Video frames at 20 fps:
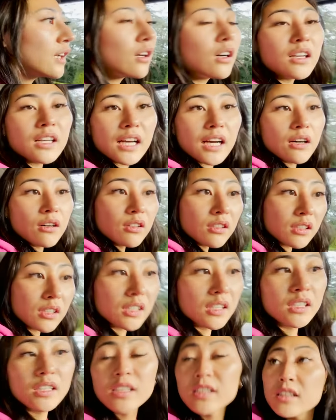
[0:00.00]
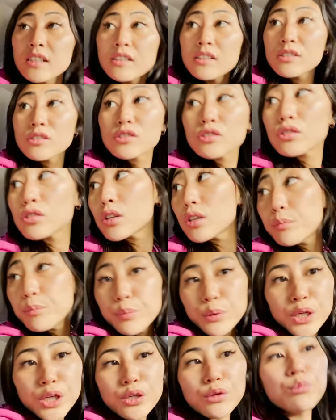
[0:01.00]
on out to the
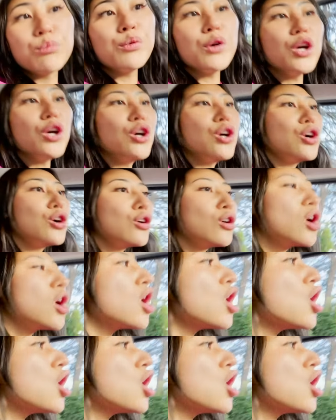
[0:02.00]
Big Bear